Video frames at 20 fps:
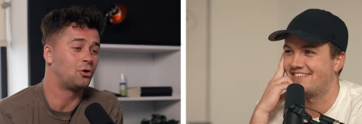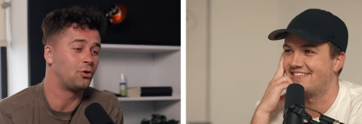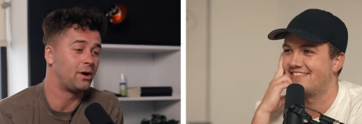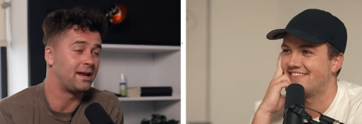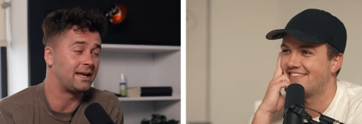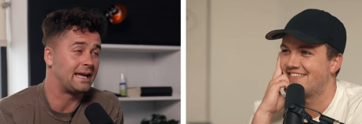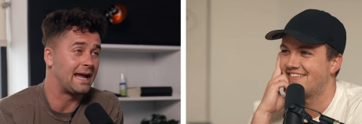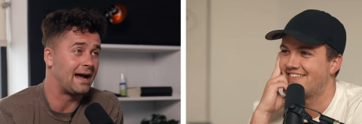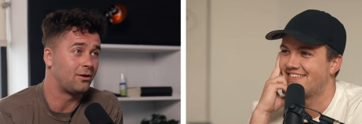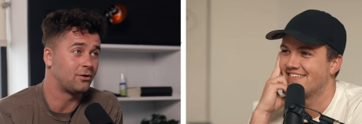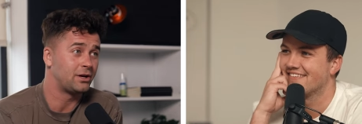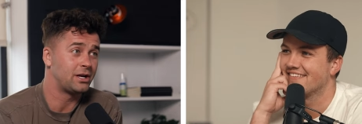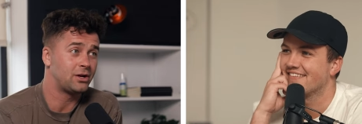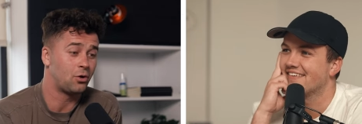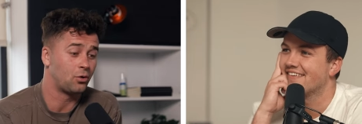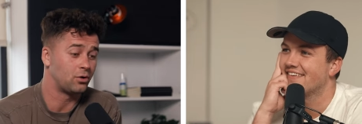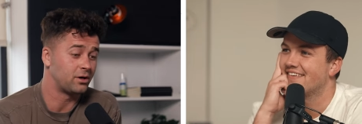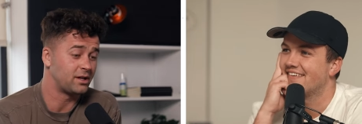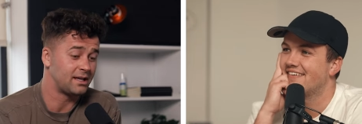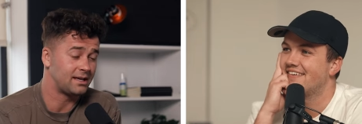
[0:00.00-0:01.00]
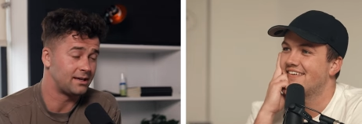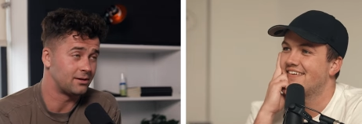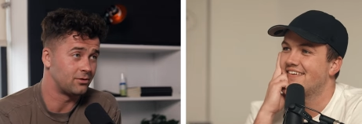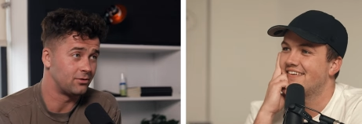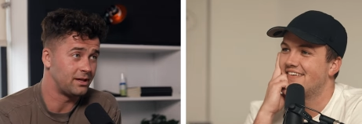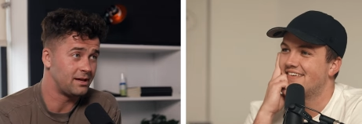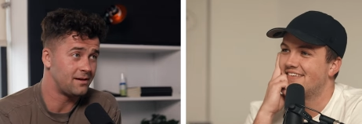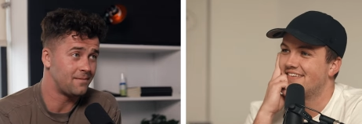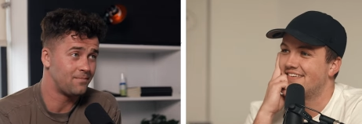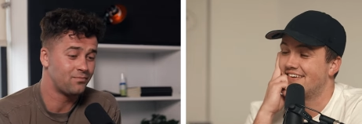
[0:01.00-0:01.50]
Speaker 1: great gallery. Courtney
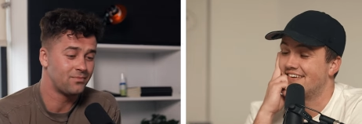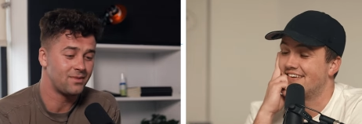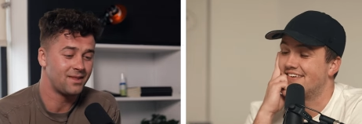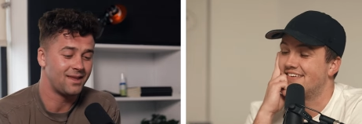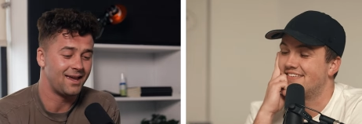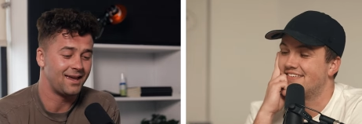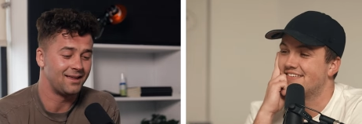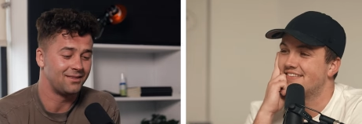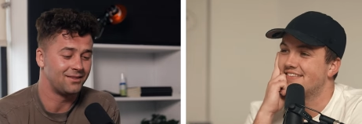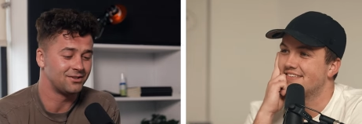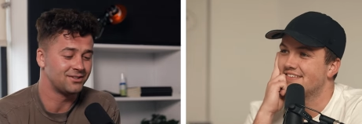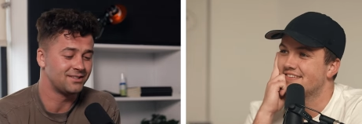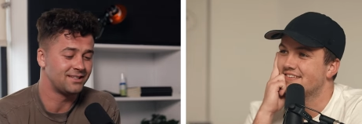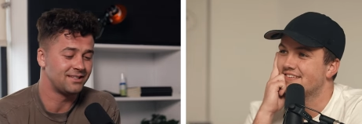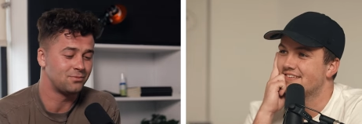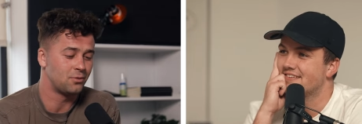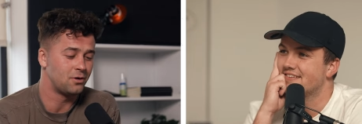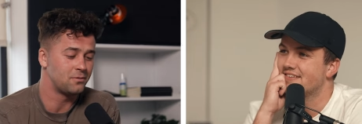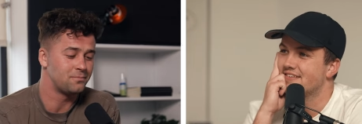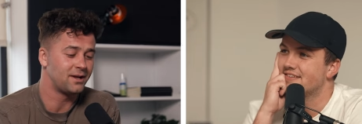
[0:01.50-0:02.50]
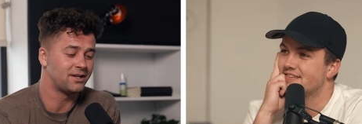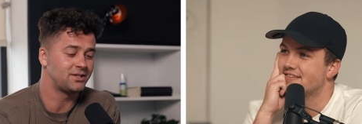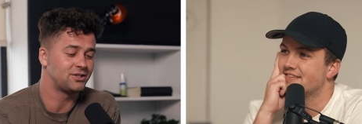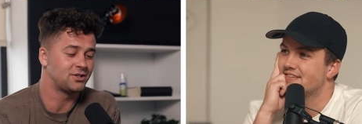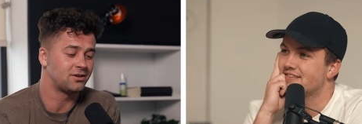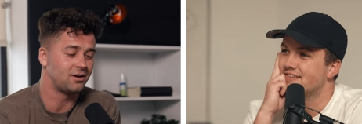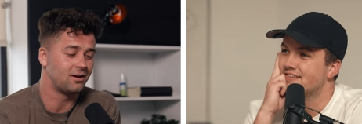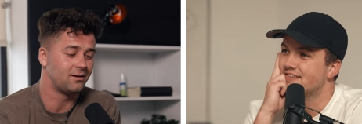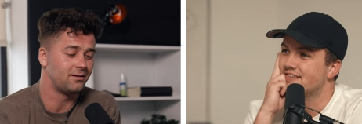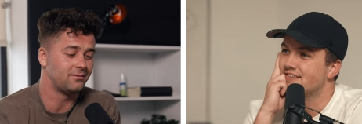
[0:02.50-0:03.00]
killed it. Yeah. And there's this one
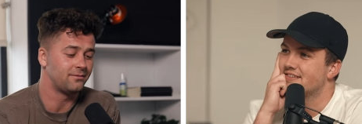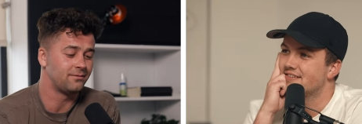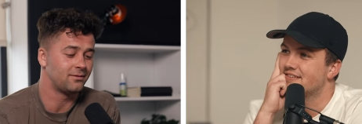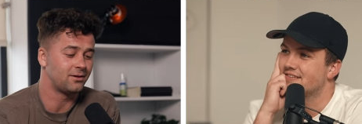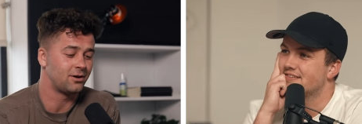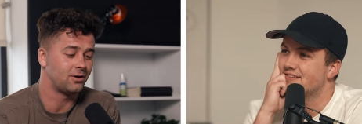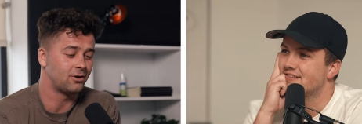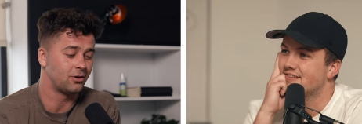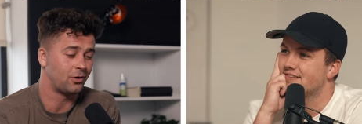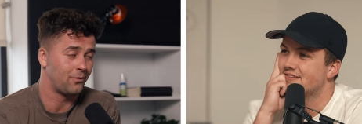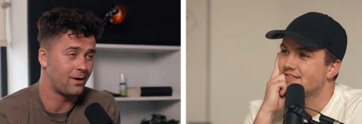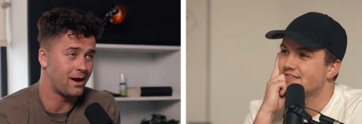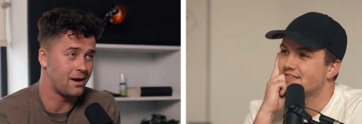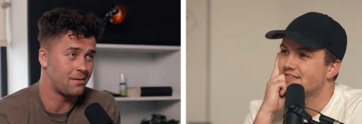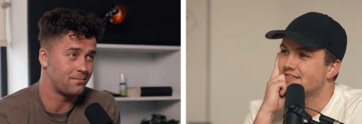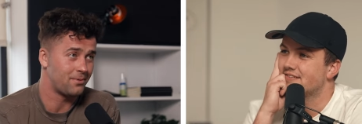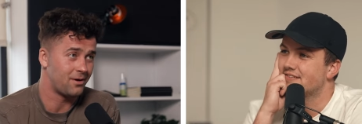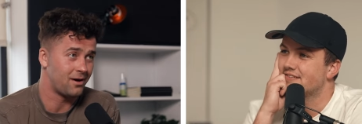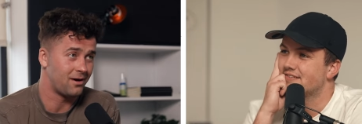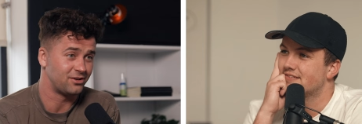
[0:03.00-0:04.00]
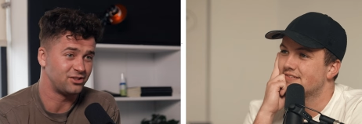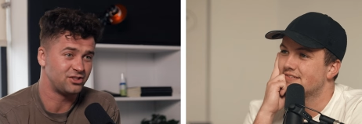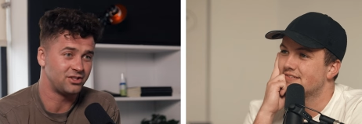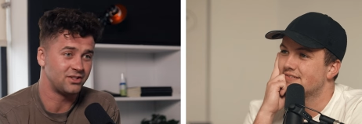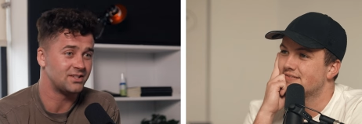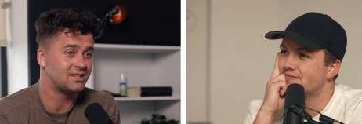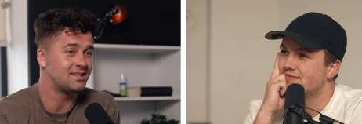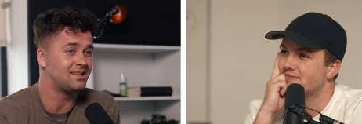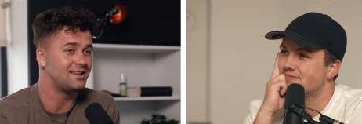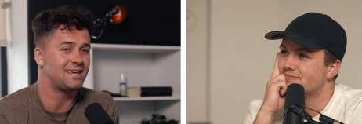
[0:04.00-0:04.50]
picture of her grandpa.
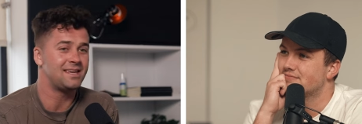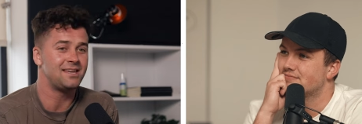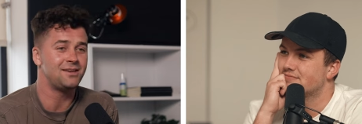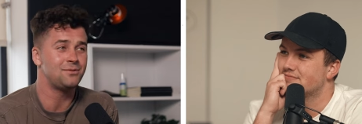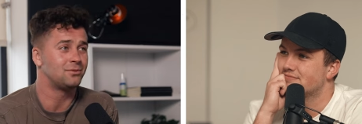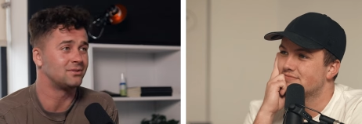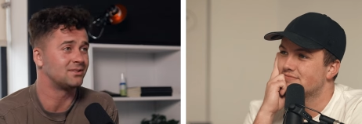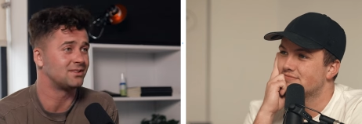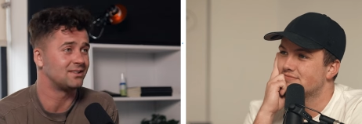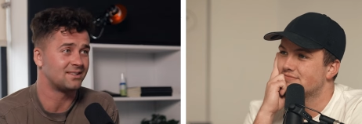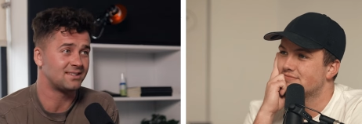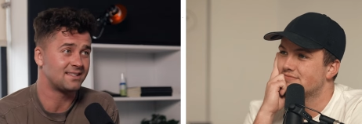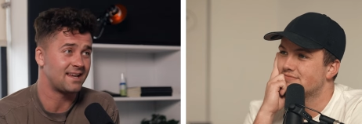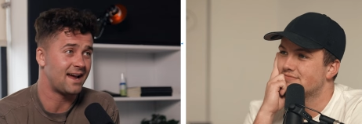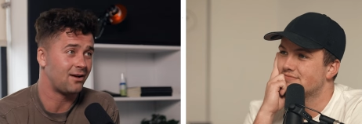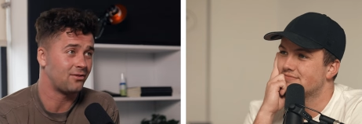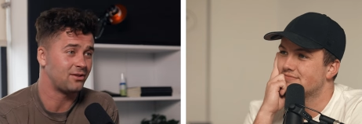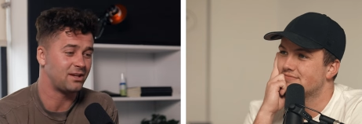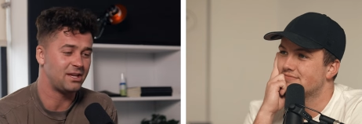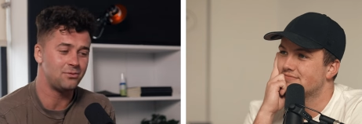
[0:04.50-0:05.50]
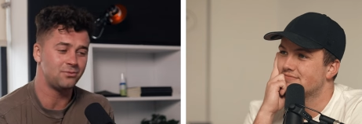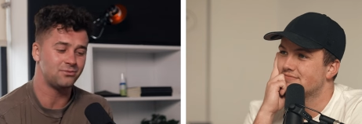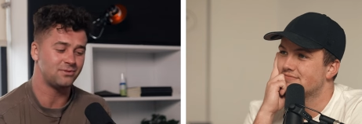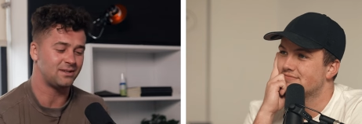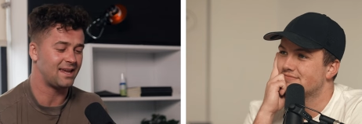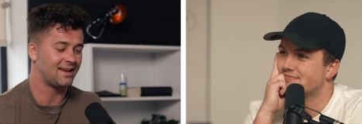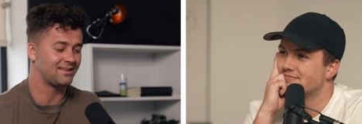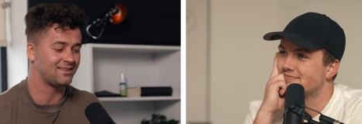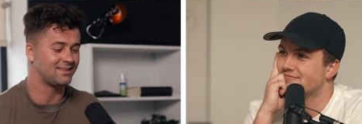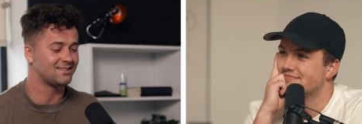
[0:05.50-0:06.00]
Just he was the style. He,
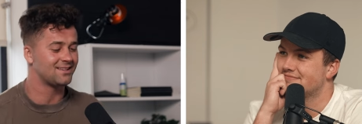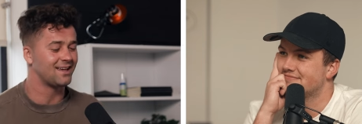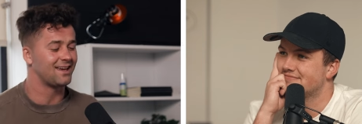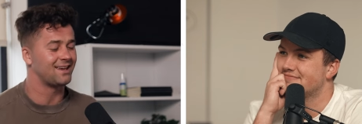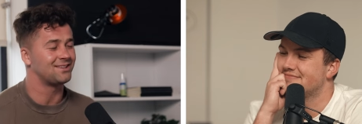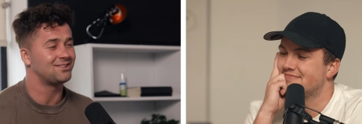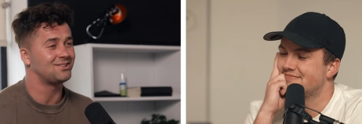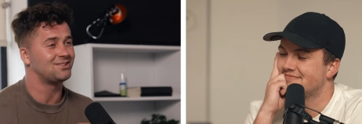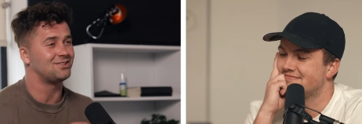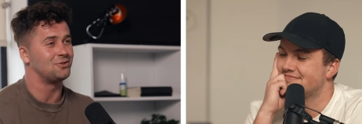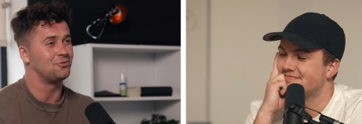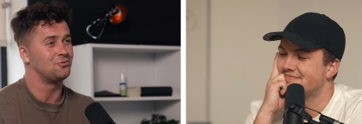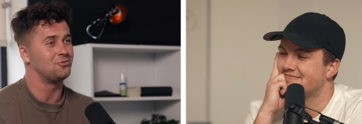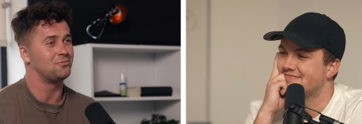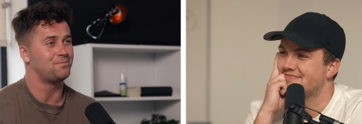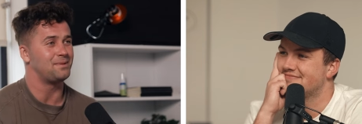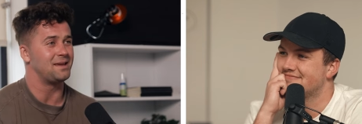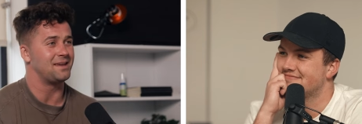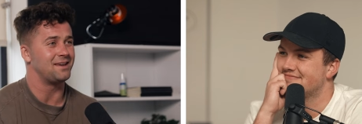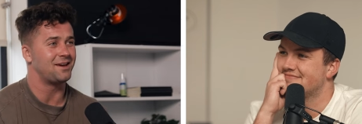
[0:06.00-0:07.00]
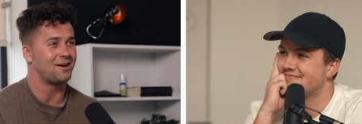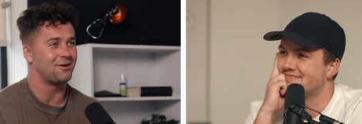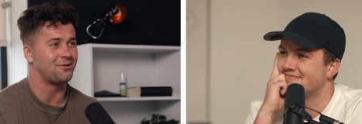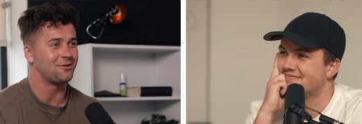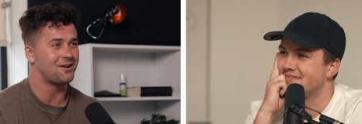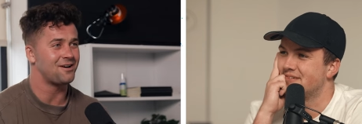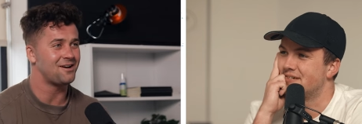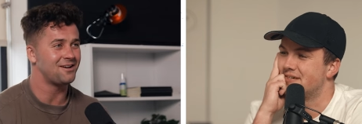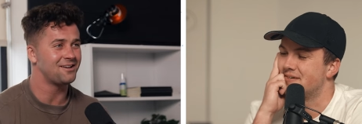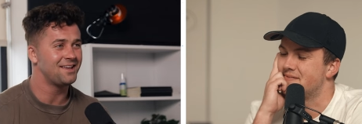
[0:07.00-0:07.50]
he had this like mm. suit pea coat
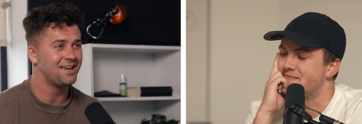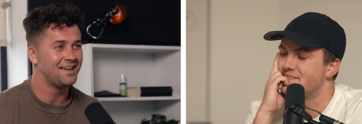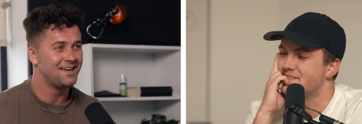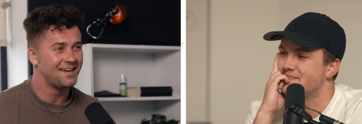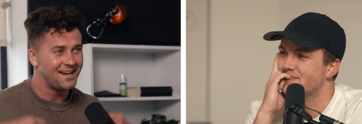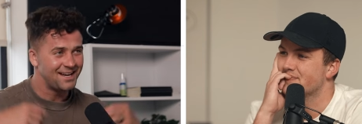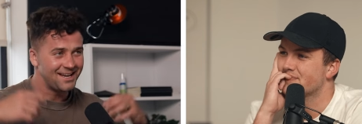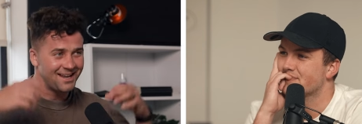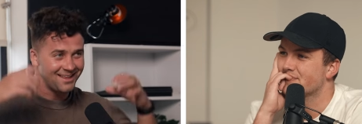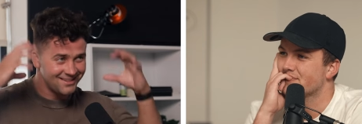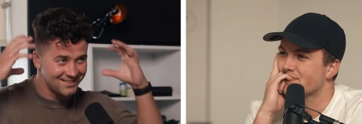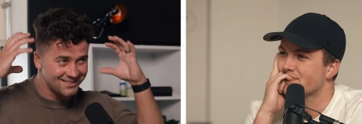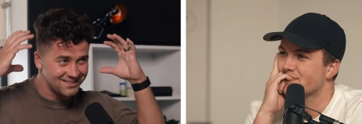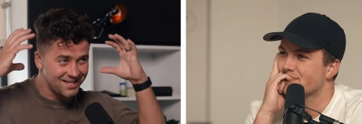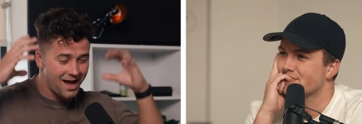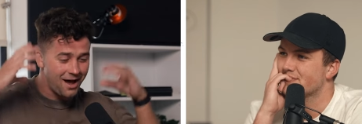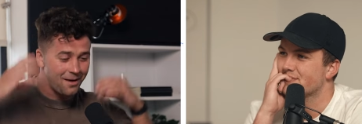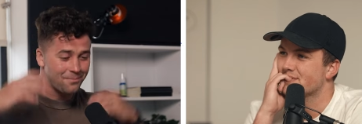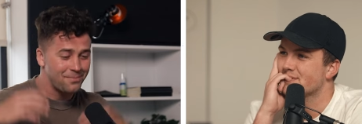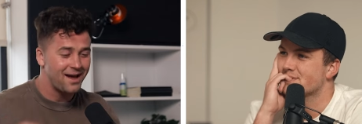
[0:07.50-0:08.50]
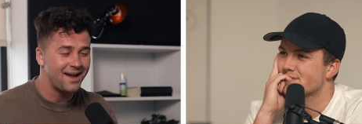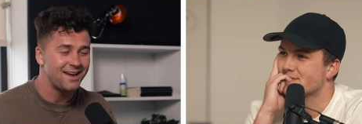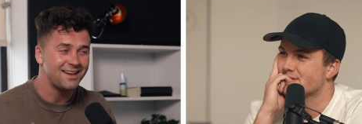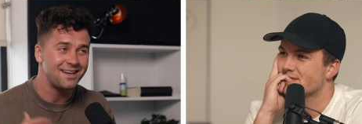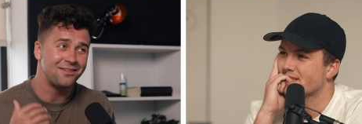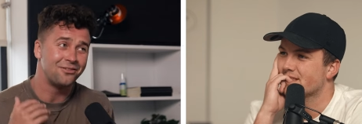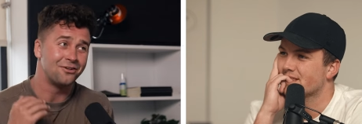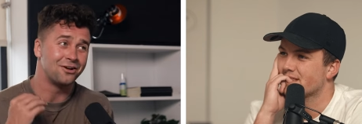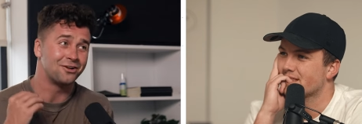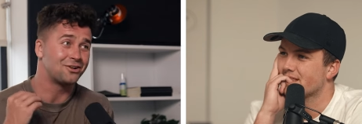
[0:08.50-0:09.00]
yeah. on, and he had this top hat, and
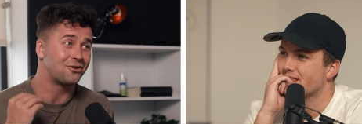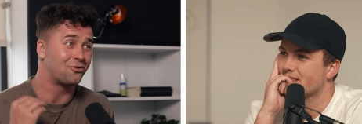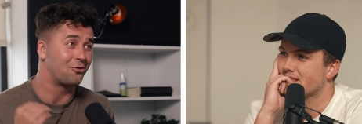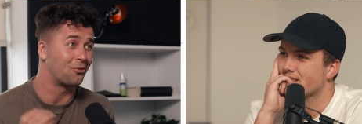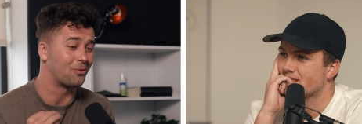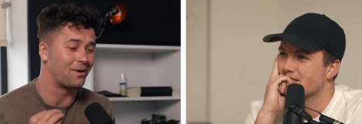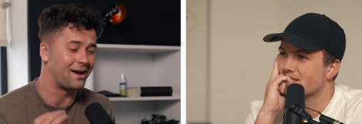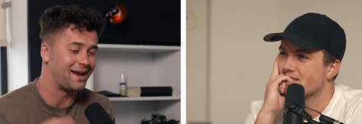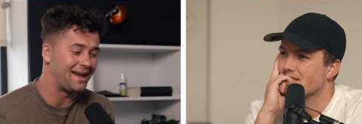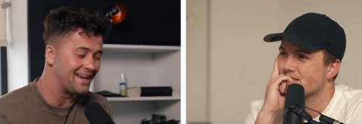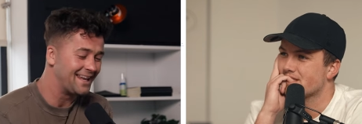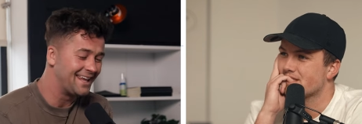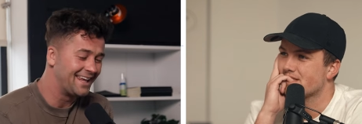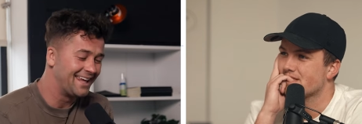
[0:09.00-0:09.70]
he looked great.